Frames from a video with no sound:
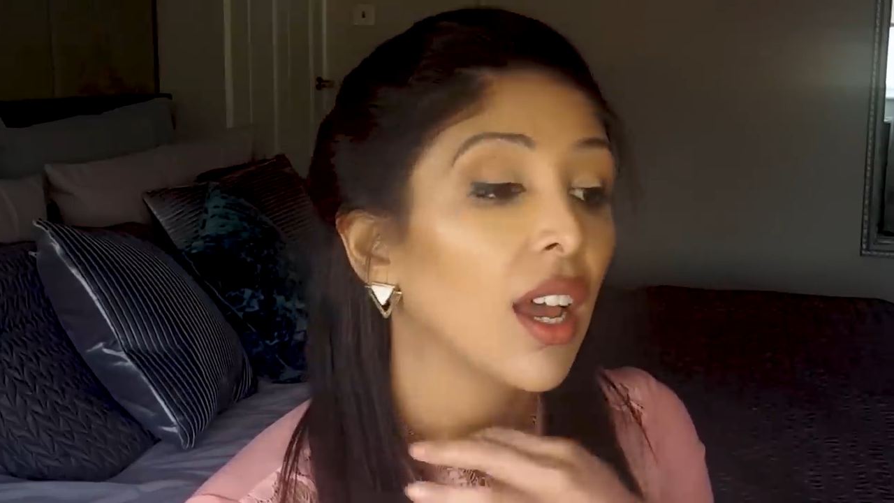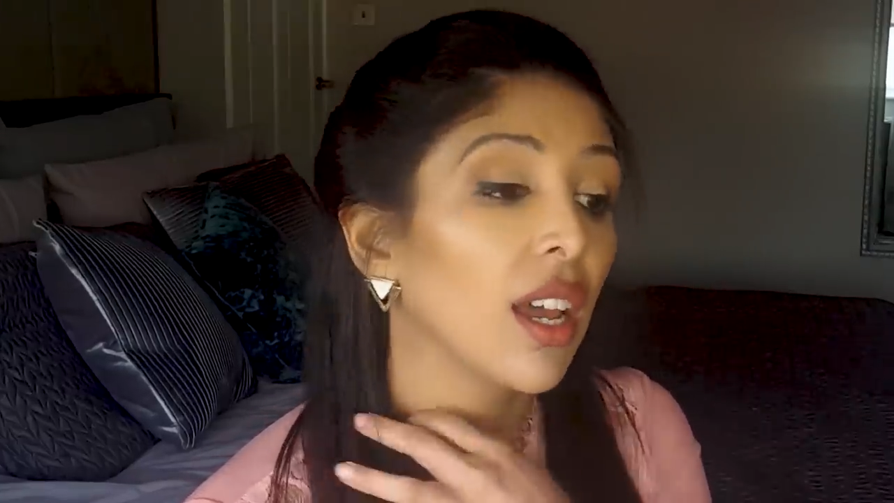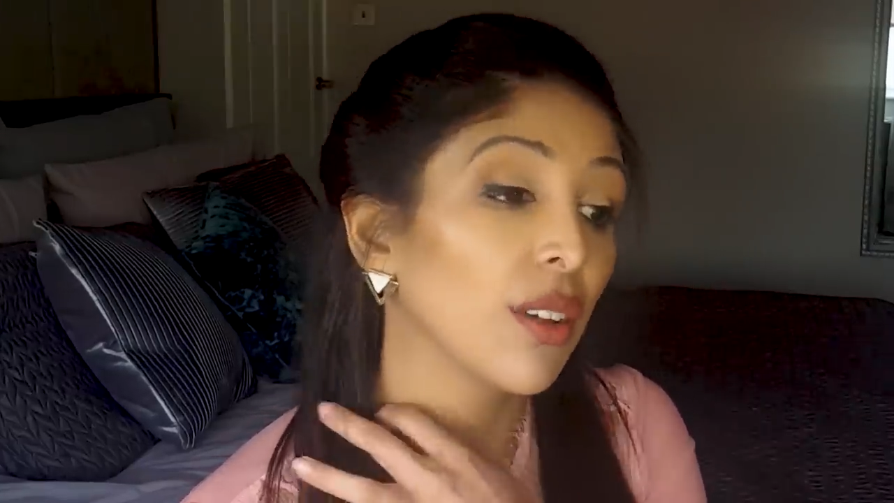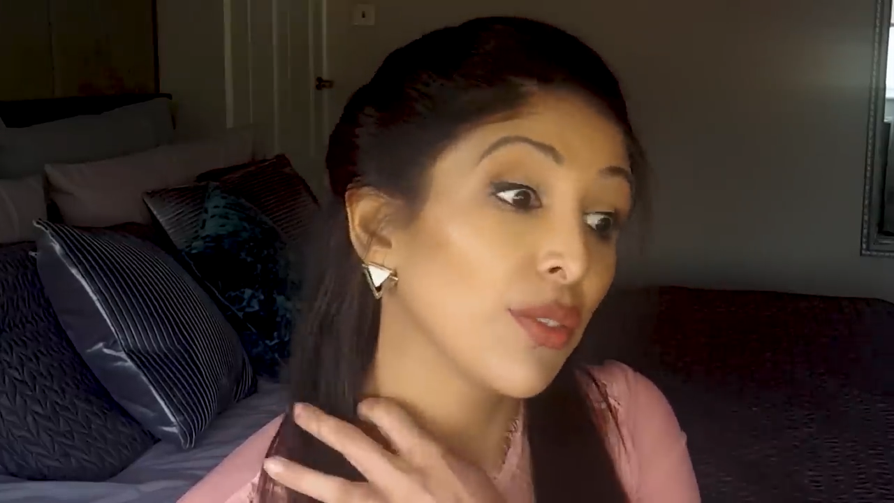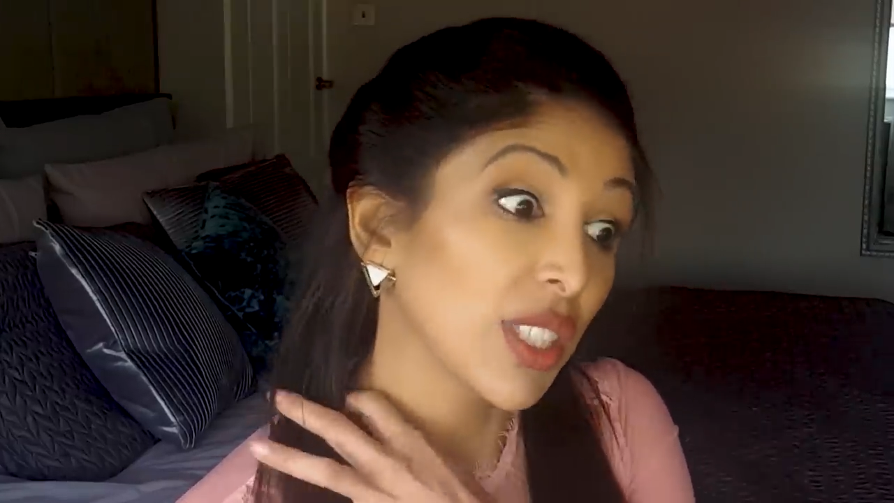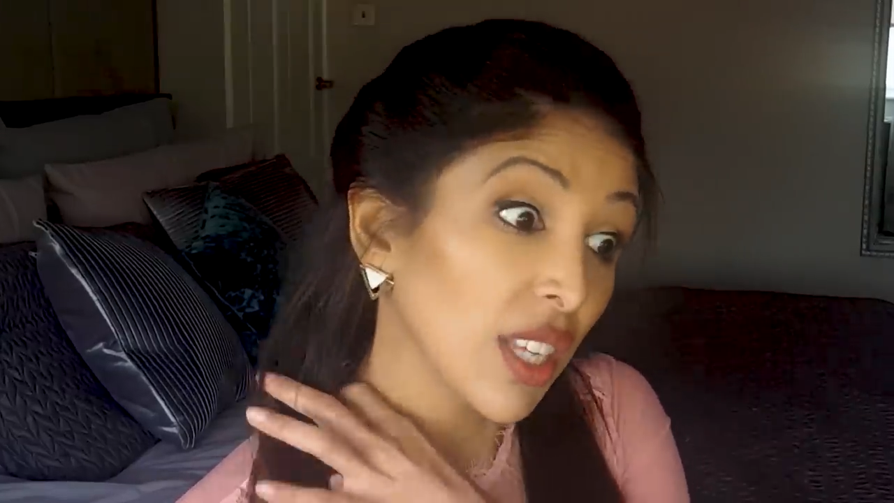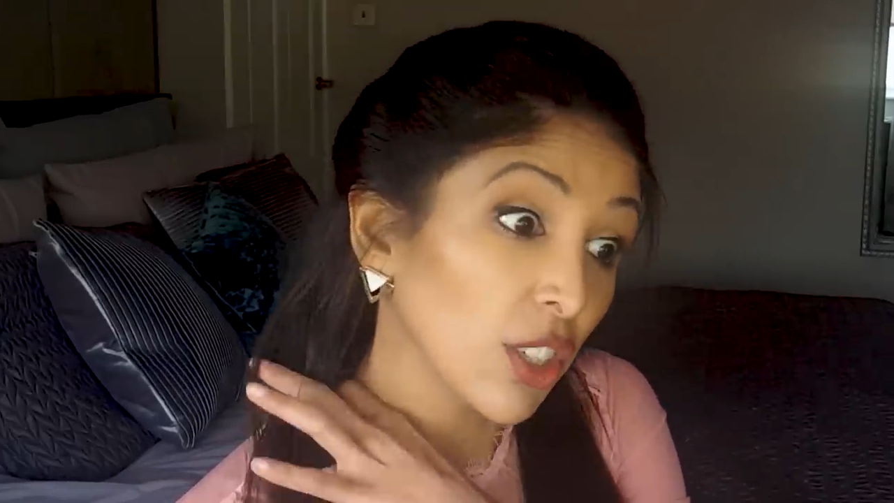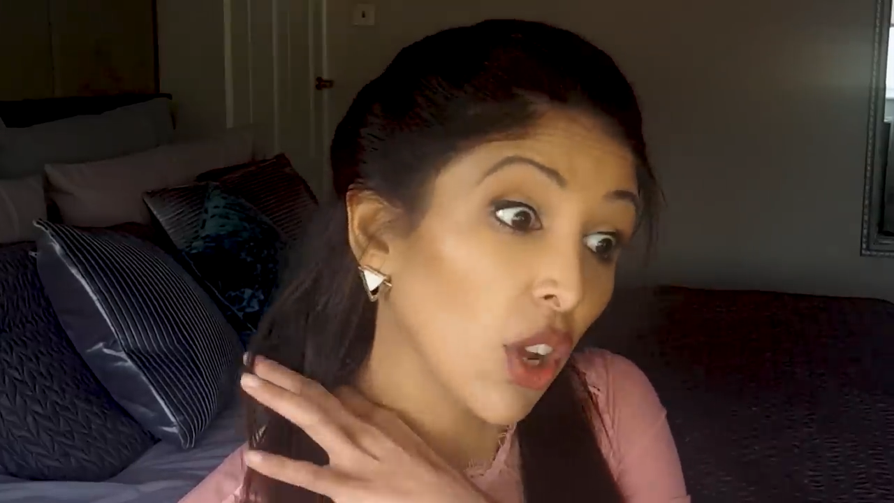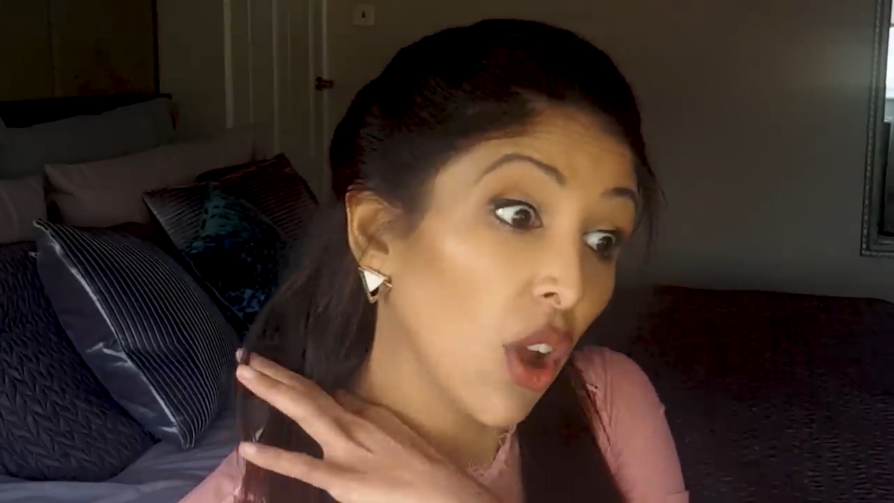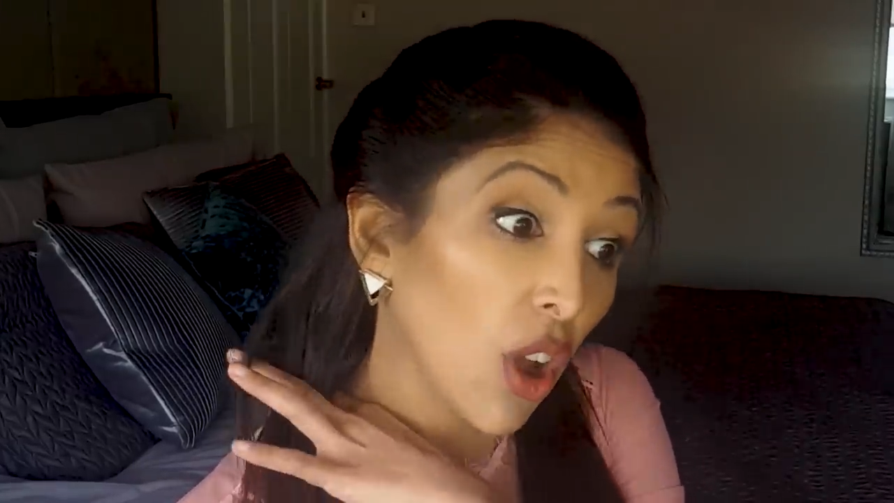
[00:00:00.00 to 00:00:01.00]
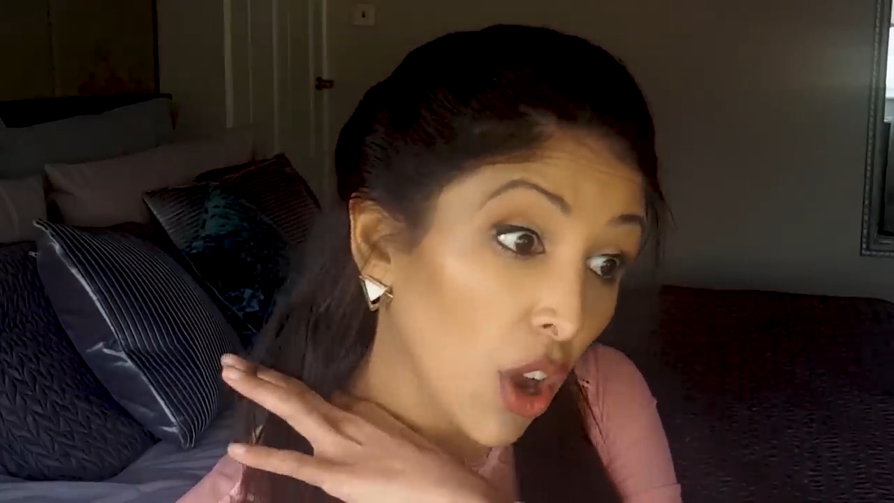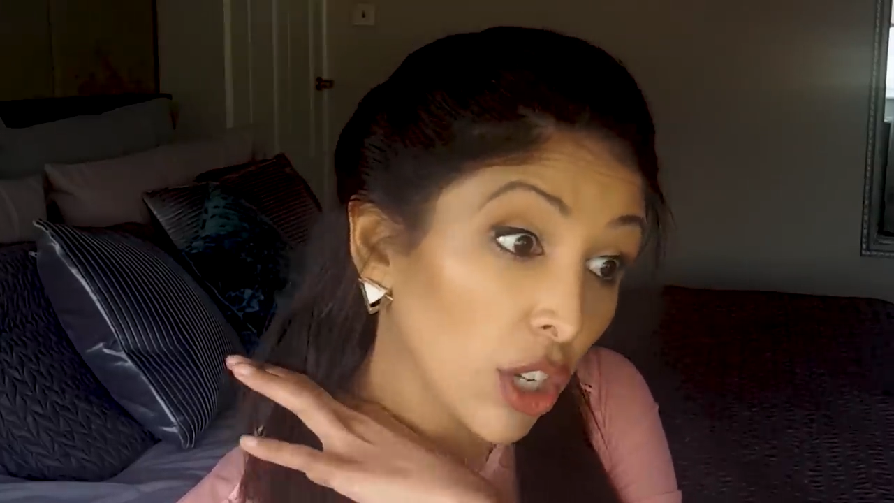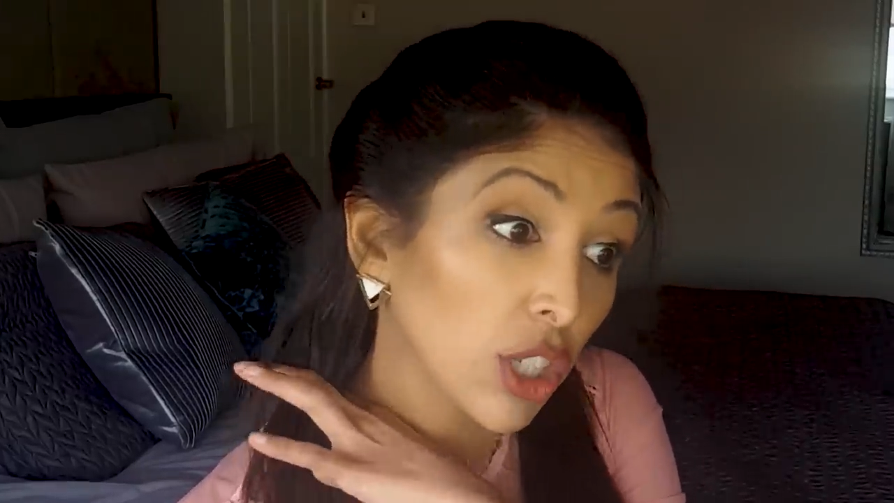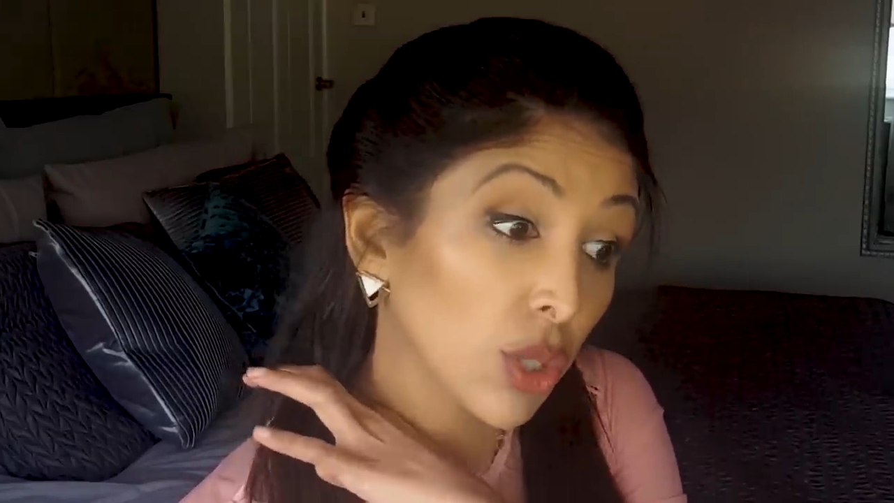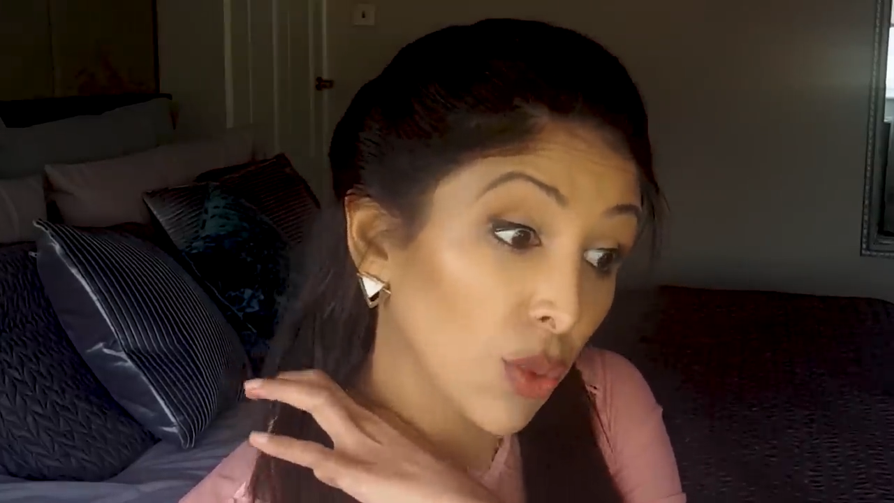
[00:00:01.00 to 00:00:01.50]
uh, for such a
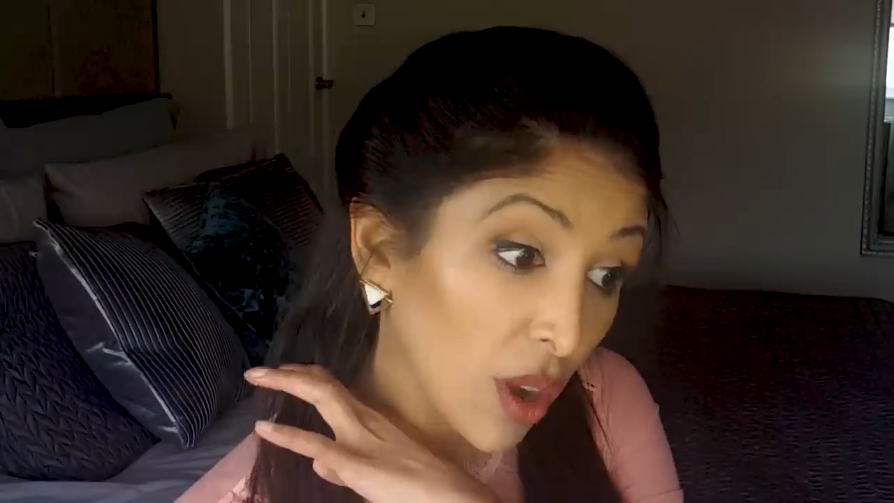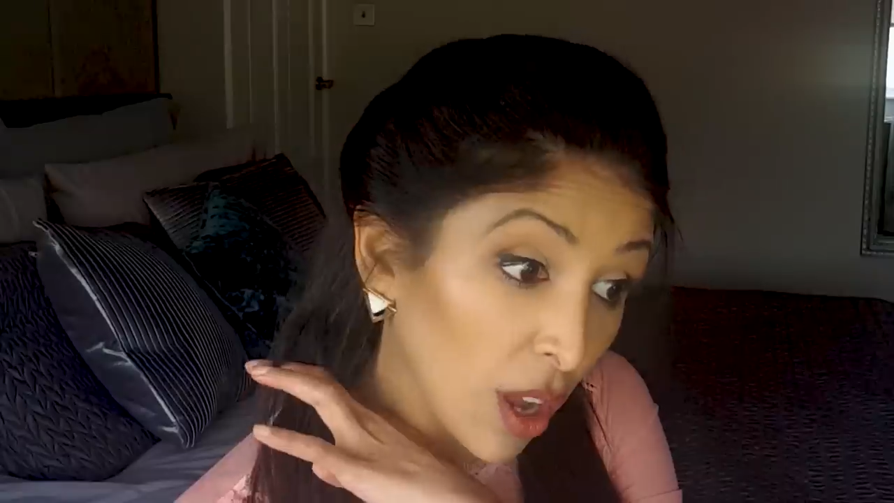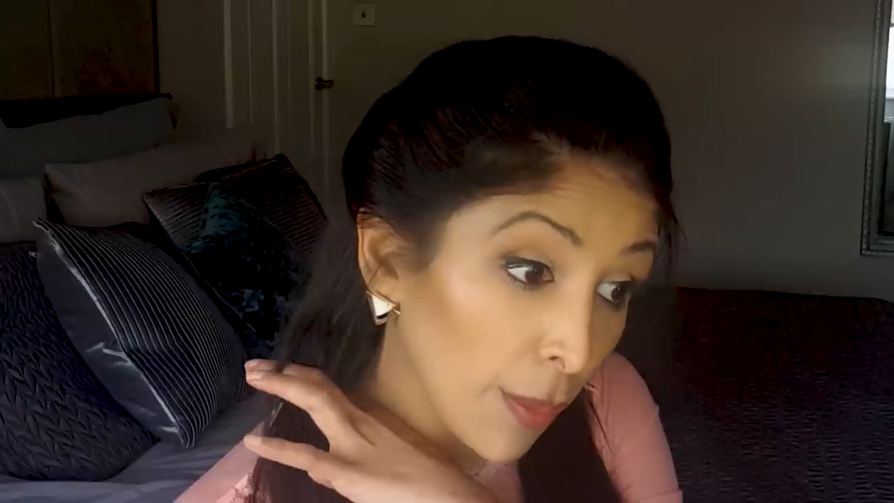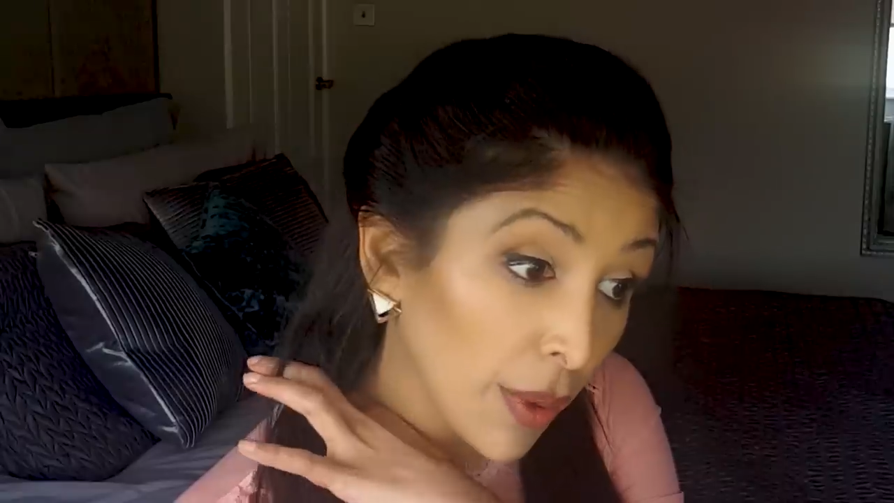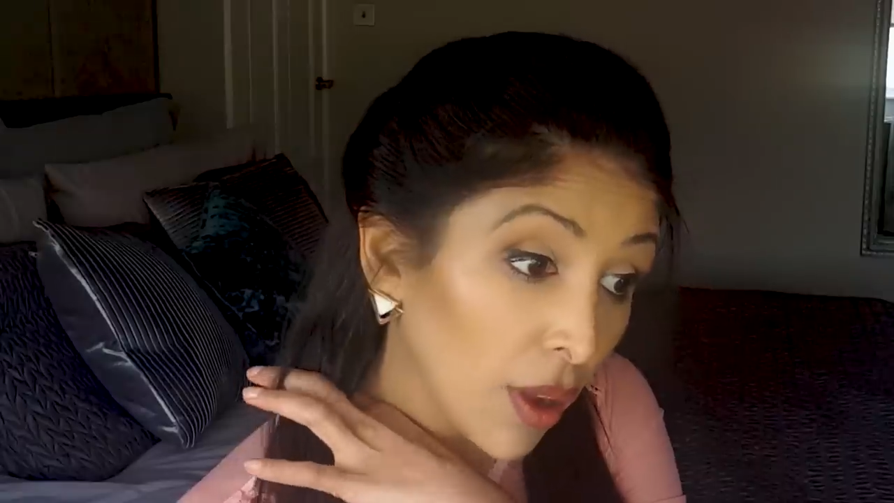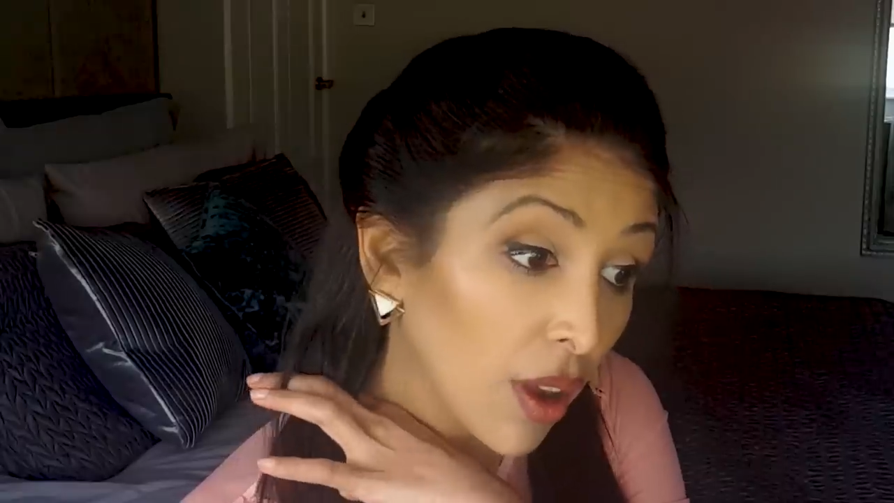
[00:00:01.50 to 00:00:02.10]
harsh scrub,